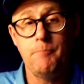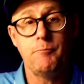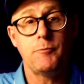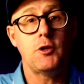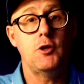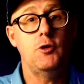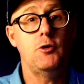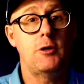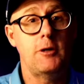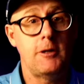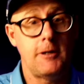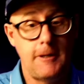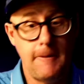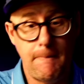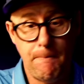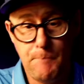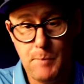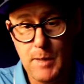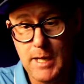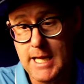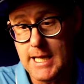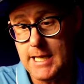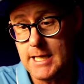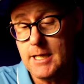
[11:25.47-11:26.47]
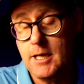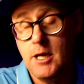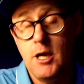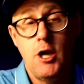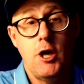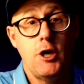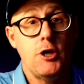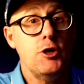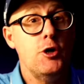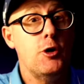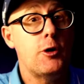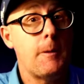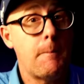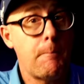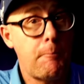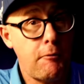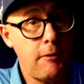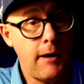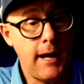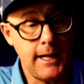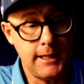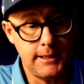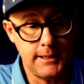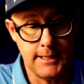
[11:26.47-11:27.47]
You can compete. You can
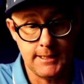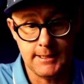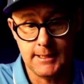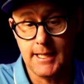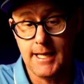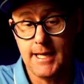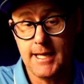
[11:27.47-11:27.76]
practice